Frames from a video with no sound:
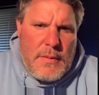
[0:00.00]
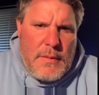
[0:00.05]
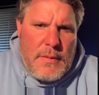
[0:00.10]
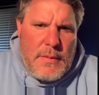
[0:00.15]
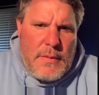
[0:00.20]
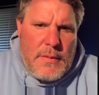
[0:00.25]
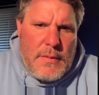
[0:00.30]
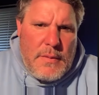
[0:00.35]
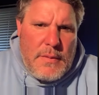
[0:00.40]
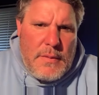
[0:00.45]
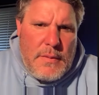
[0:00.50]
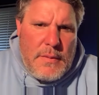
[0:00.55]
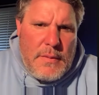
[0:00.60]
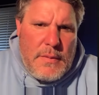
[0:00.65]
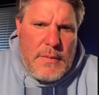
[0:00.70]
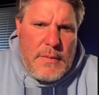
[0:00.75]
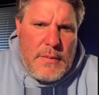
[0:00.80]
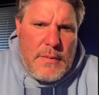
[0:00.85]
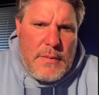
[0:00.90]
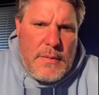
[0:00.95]

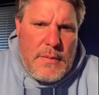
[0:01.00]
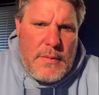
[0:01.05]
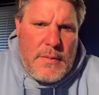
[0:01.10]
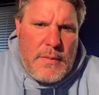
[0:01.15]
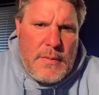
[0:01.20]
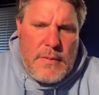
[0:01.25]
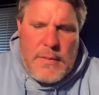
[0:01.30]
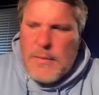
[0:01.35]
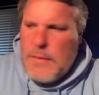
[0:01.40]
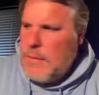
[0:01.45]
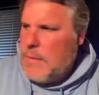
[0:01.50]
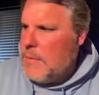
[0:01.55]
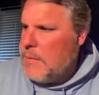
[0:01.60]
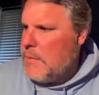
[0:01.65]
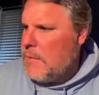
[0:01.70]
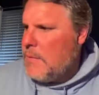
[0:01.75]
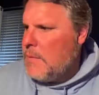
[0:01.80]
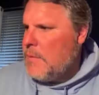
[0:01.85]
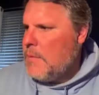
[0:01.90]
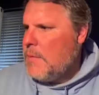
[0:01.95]

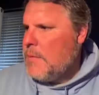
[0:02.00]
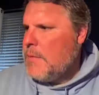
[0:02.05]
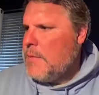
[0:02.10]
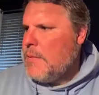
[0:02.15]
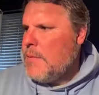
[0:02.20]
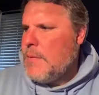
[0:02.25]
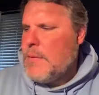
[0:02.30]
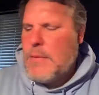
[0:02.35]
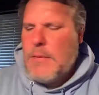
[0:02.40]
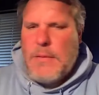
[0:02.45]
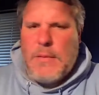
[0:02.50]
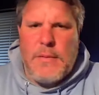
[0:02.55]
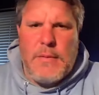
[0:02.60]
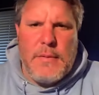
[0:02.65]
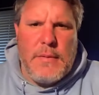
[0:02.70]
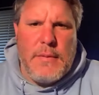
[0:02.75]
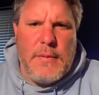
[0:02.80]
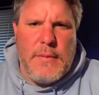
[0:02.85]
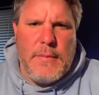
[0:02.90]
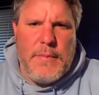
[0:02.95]

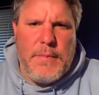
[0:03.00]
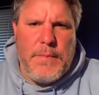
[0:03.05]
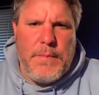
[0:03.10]
[no speech]